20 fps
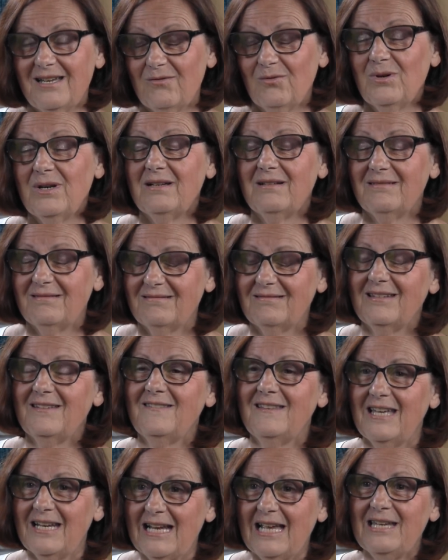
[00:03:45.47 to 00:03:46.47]
Well,
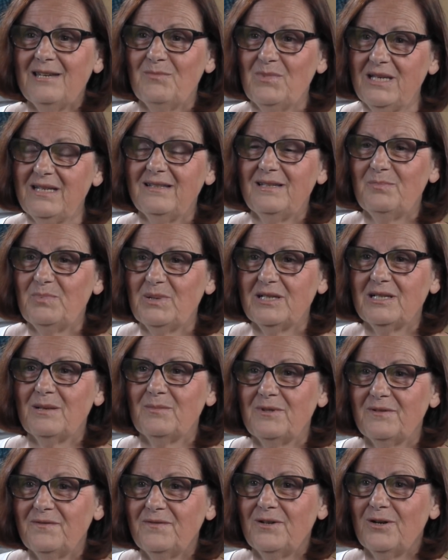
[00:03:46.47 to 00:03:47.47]
then I immediately pick
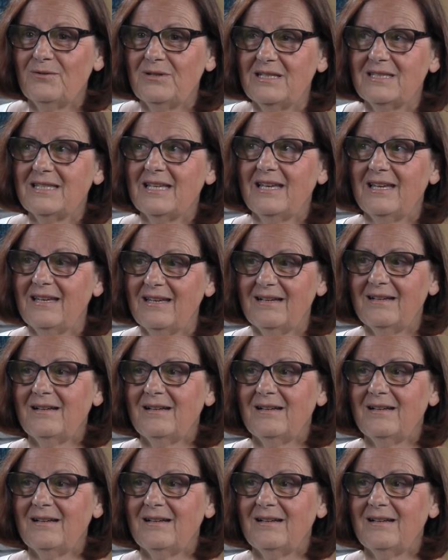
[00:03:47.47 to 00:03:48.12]
up the phone and say